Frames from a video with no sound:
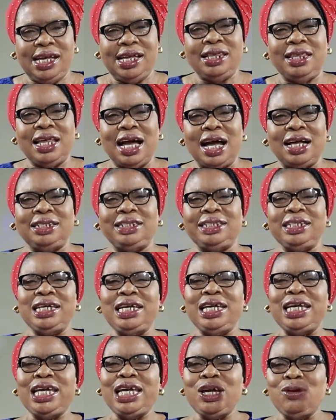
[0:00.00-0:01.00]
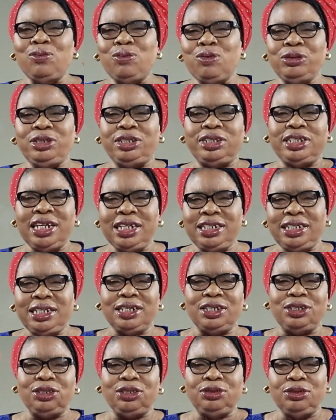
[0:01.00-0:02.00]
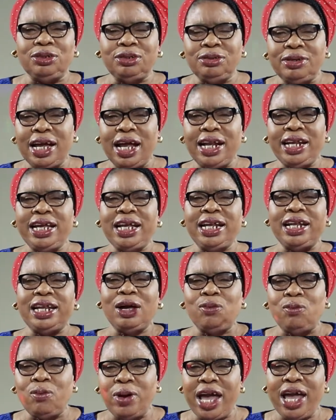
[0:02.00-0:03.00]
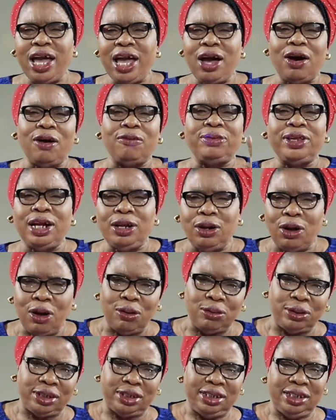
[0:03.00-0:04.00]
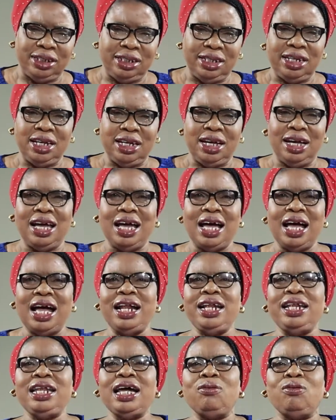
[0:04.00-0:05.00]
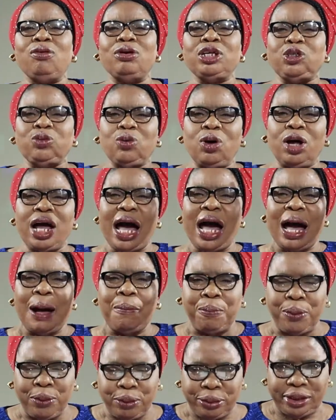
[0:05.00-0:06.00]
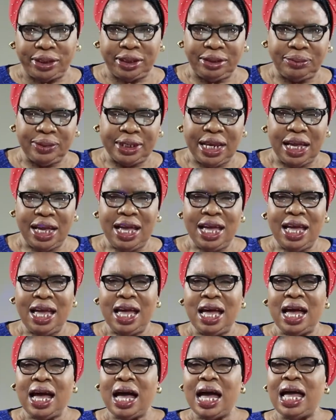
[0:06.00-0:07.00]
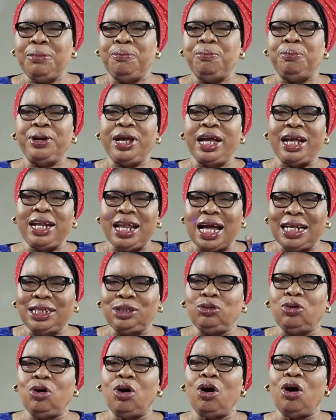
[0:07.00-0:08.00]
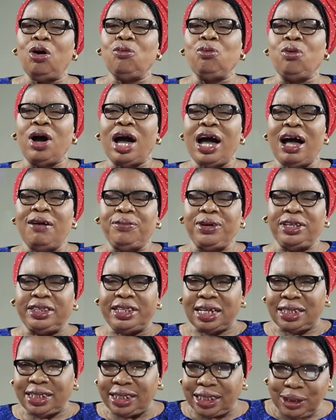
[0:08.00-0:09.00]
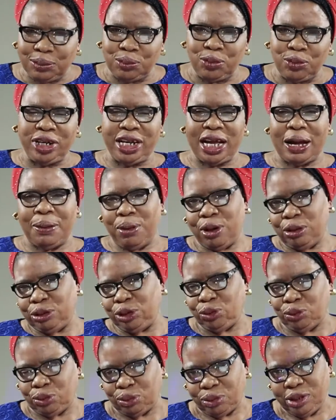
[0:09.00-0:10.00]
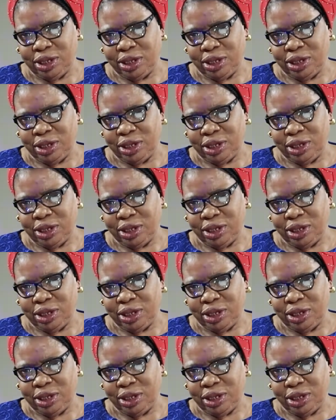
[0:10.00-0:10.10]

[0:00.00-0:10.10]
that he will teach his children in the way of the Lord. And that was what happened. I pray that God will have a testimony about you